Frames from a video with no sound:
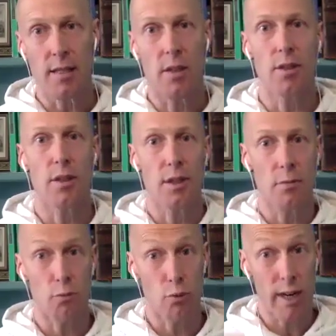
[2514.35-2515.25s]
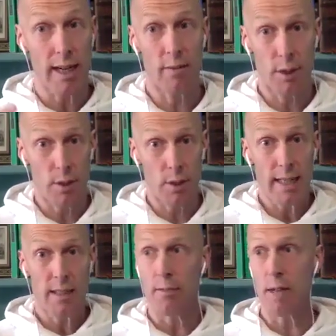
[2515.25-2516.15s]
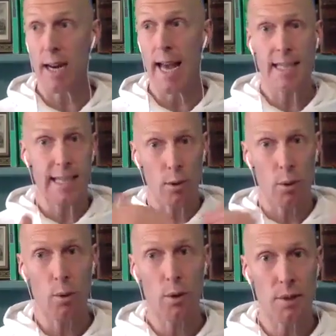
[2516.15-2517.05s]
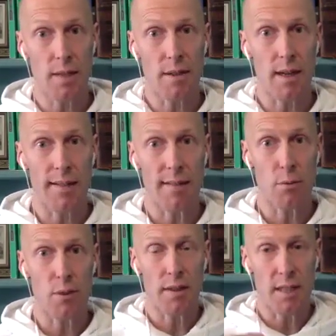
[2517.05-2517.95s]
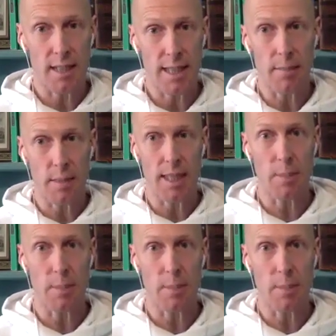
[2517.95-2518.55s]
because you're actually relaxing on all those different levels of a deep,